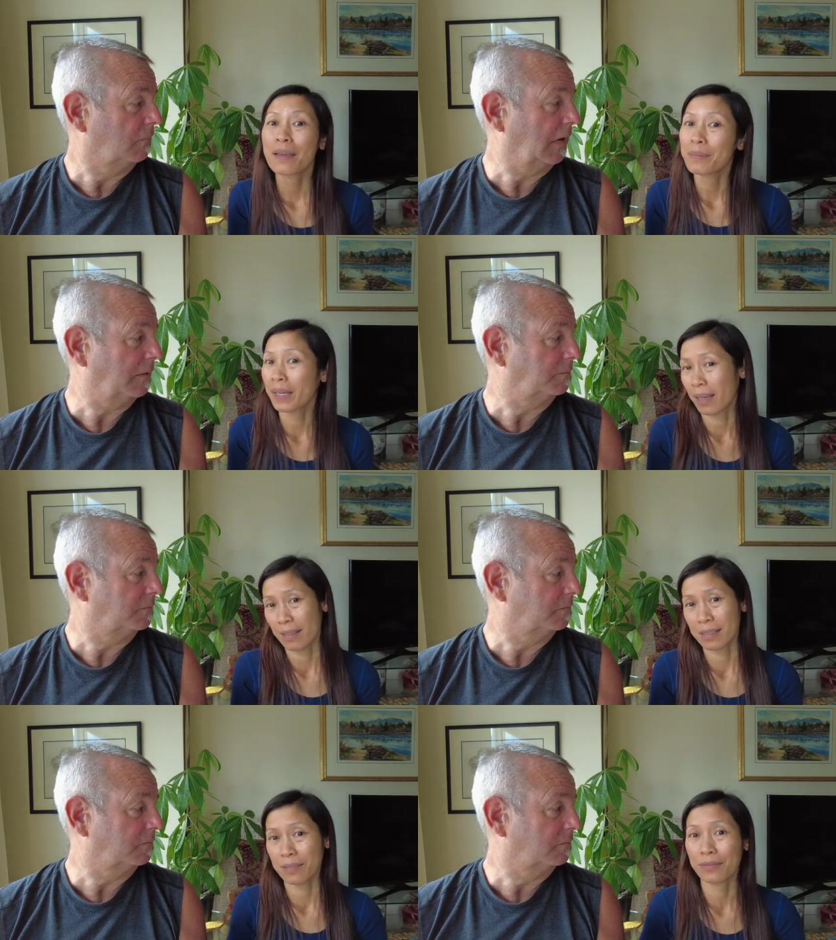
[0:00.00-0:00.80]
Speaker 1: yeah.
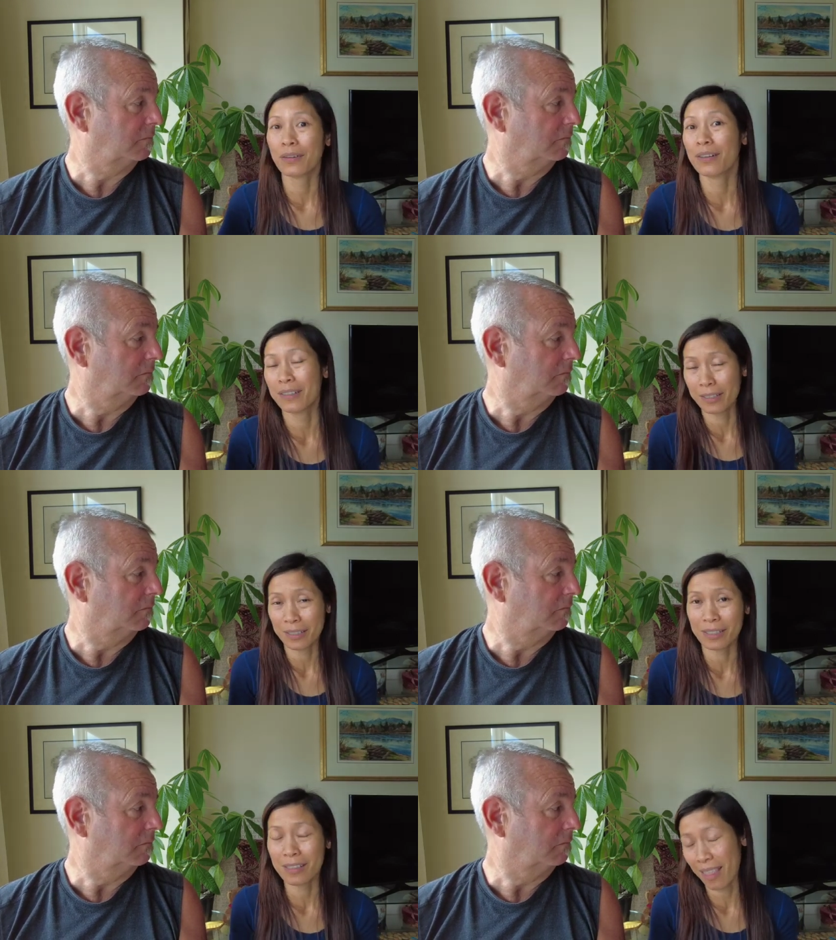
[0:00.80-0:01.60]
because
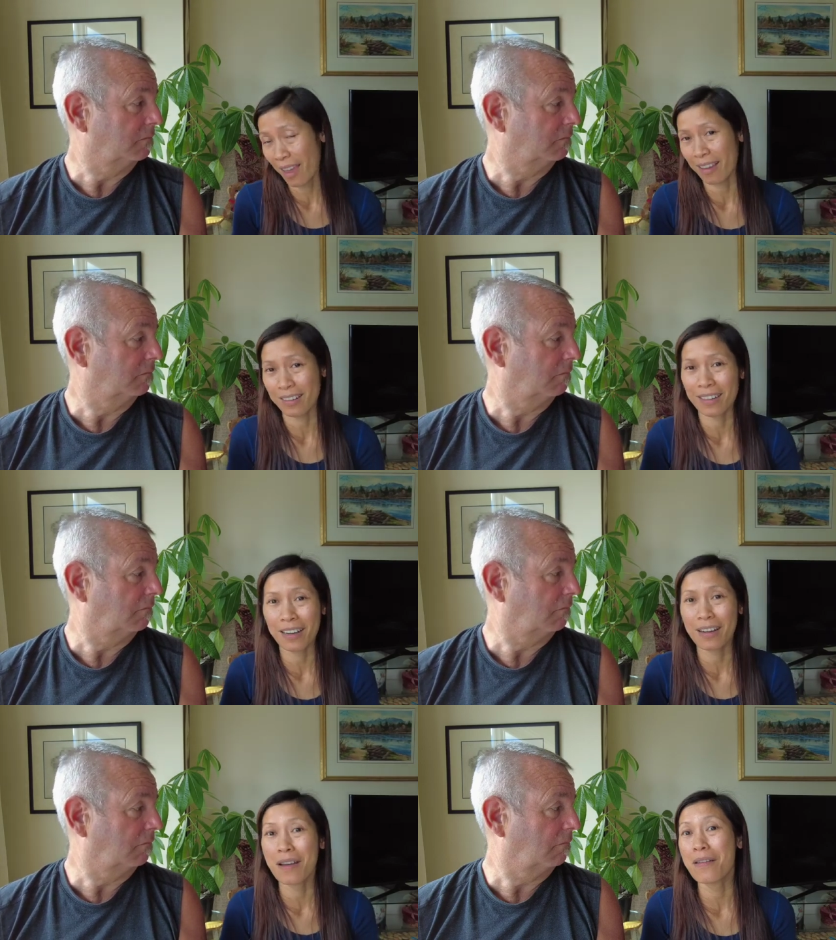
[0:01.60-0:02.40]
foreigners there
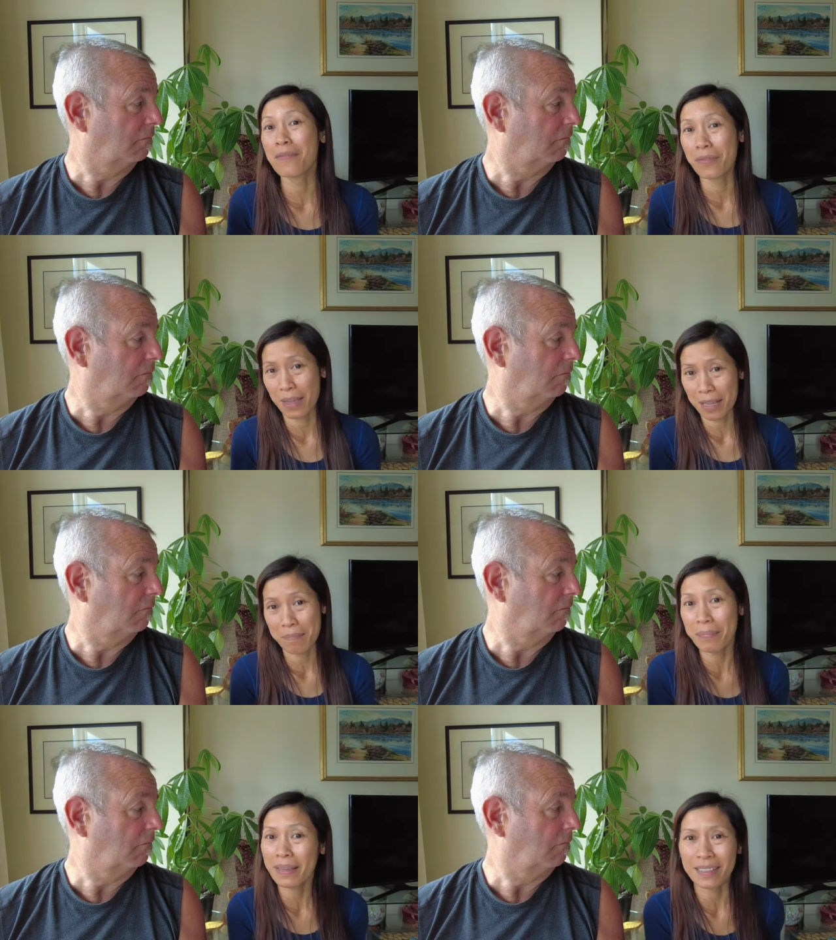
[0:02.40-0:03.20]
are
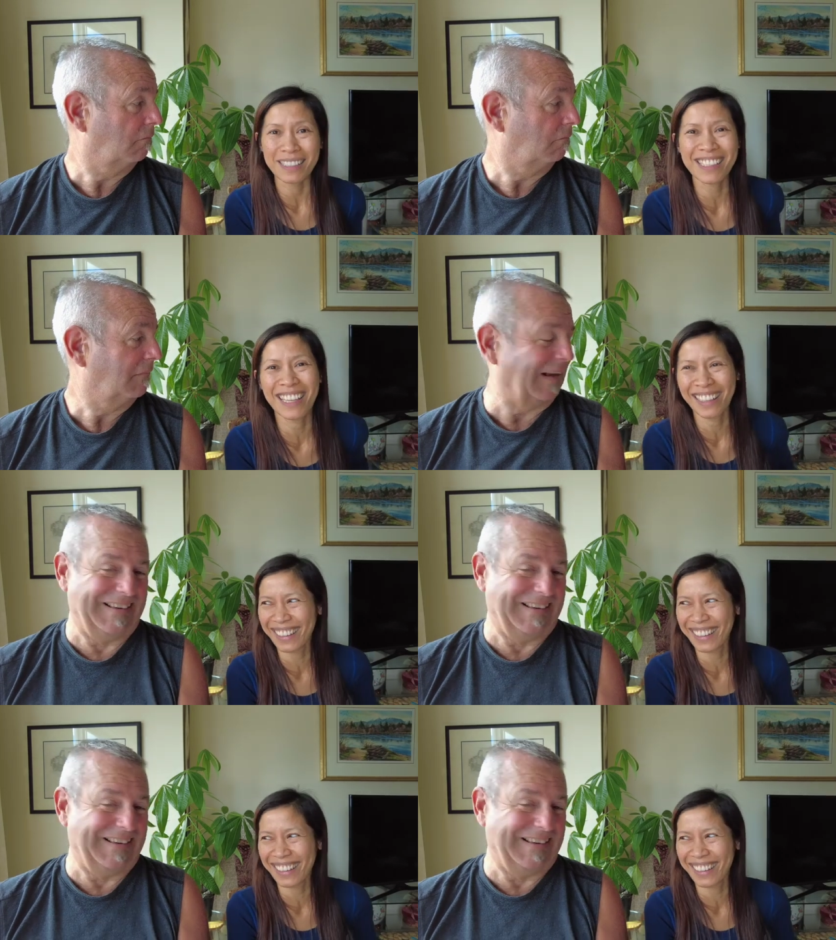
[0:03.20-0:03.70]
VIPs.